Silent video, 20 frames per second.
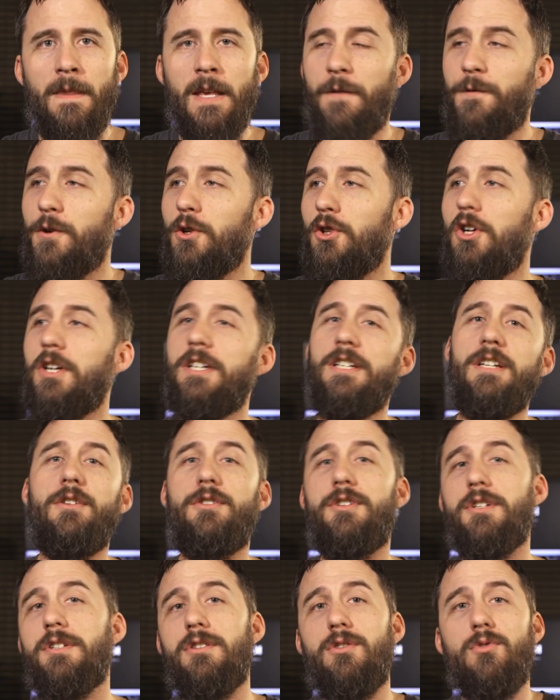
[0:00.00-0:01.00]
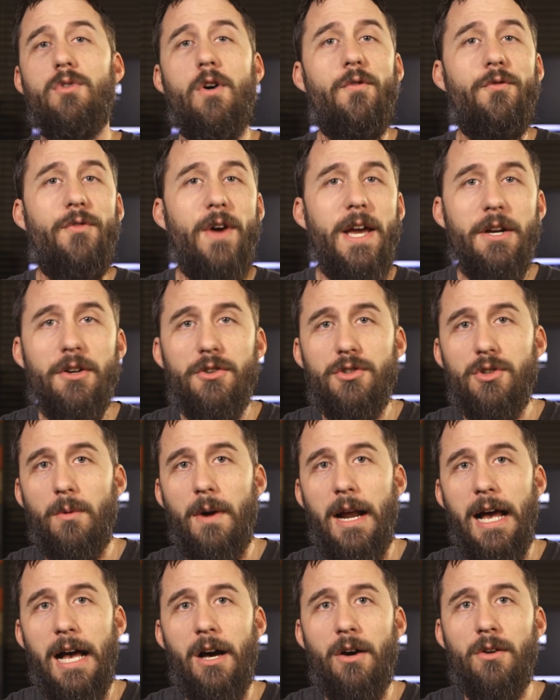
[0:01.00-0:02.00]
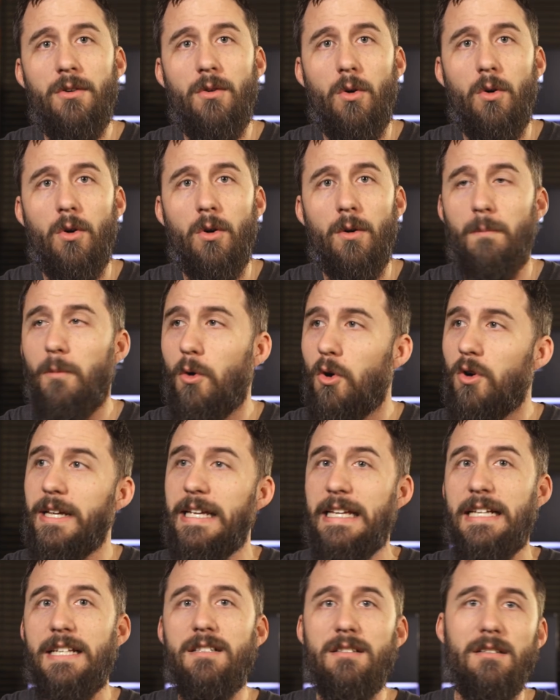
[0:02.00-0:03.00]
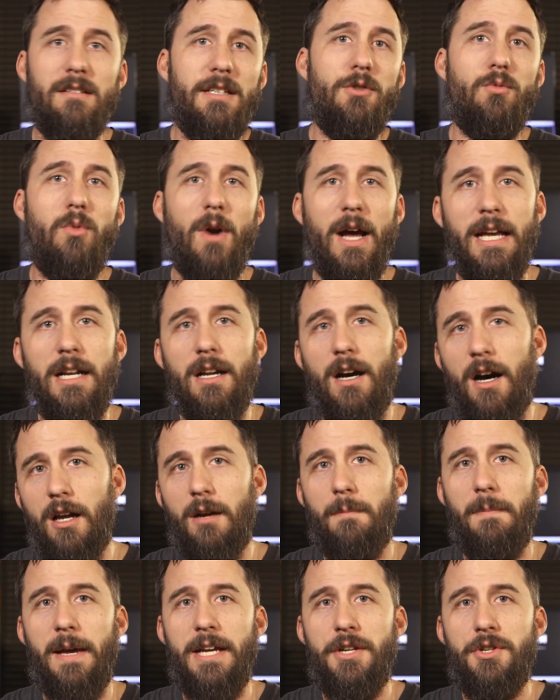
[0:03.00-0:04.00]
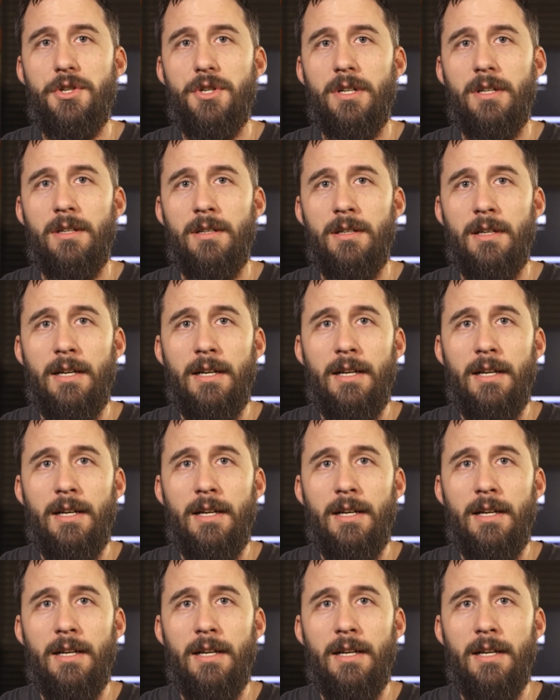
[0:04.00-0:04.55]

If you're looking to just throw faders around or more easily write automation,